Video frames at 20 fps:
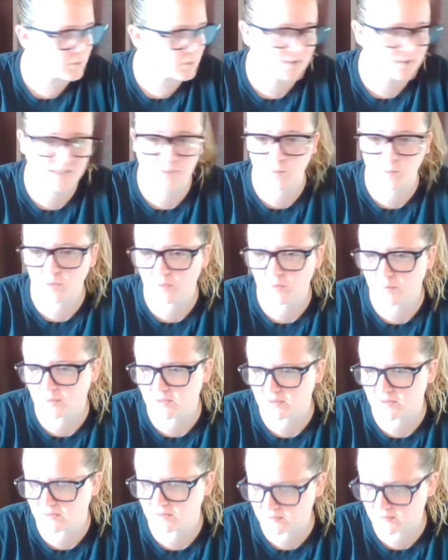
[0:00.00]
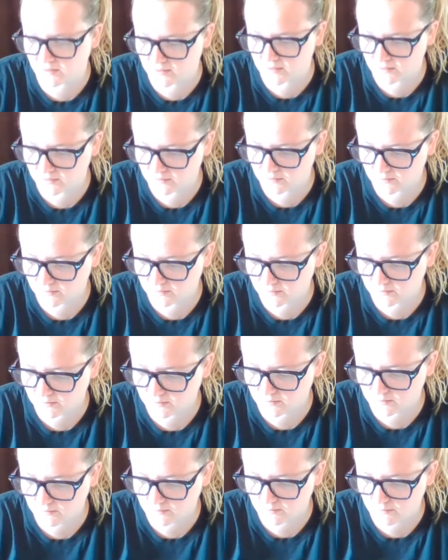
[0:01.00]
that movie? Is it
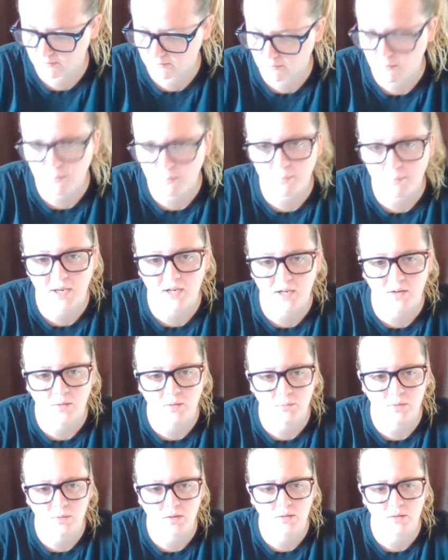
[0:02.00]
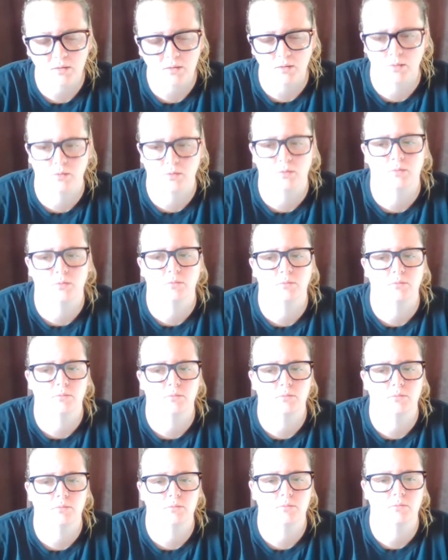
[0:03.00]
Pyramid? No.
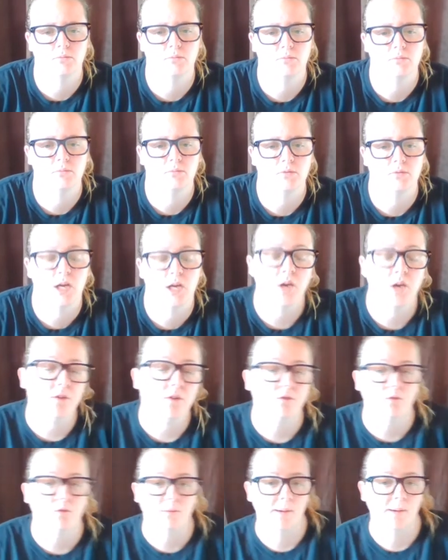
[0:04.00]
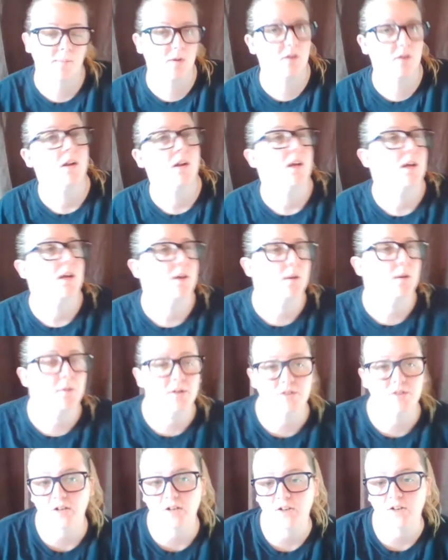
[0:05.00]
I don't even remember. Anyway,
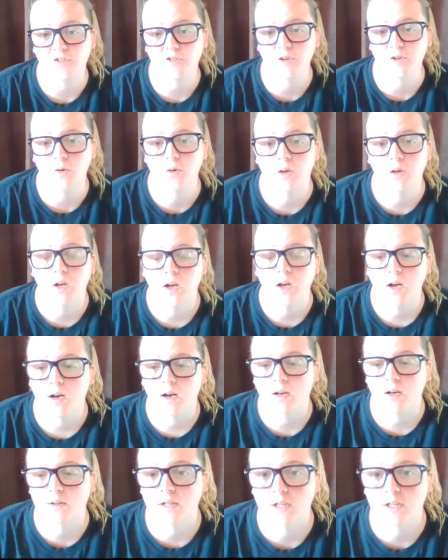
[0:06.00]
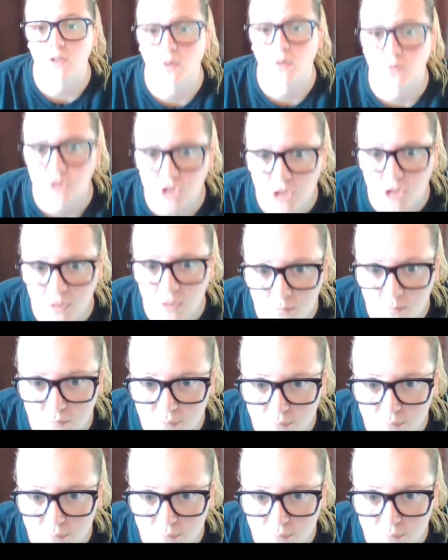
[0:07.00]
there are a few, like Ghost Ship.